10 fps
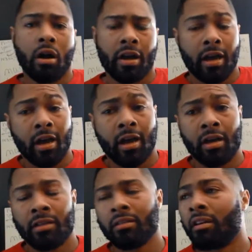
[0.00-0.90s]
Alright
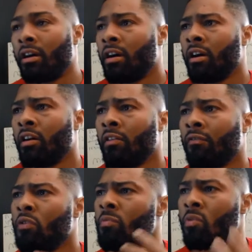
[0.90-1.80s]
guys, uh,
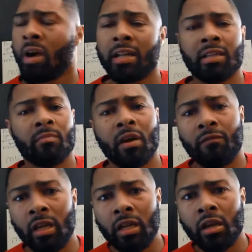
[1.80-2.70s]
if you've been watching
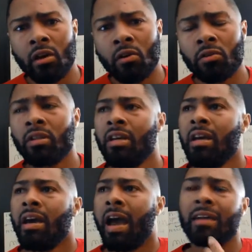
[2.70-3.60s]
my videos,
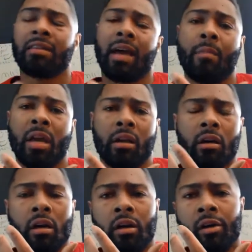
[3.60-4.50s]
actually I made
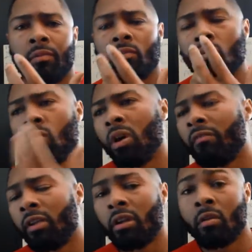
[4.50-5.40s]
a, uh,
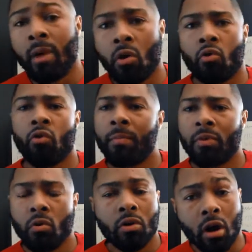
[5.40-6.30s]
one video about
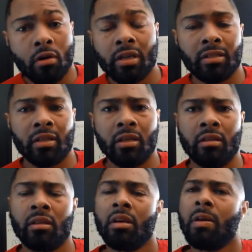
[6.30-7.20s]

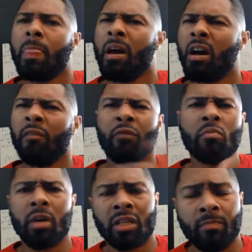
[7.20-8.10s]
cryptocurrencies a
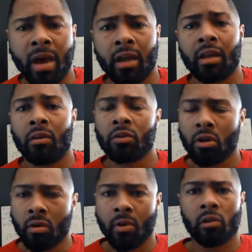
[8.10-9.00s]
few months back, and I was
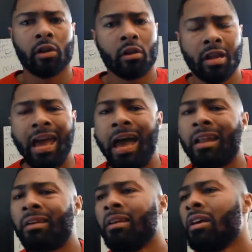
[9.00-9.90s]
talking about learning
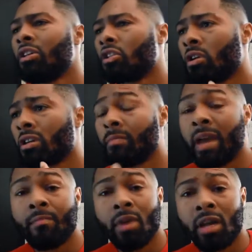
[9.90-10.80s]
how to start to
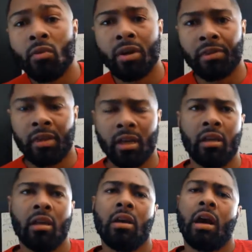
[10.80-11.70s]
make money with
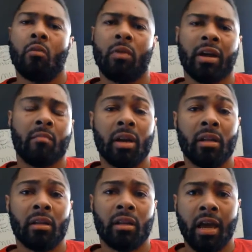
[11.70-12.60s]
it. I
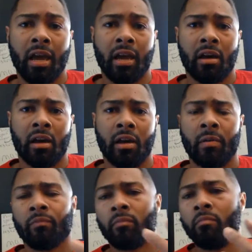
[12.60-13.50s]
recommended a
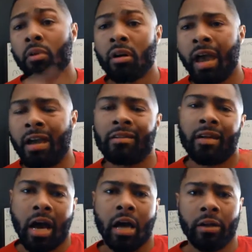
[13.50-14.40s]
um, book,
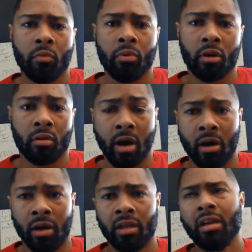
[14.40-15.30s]
actually an audio book
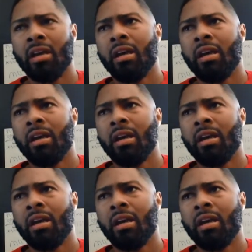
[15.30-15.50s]
about it.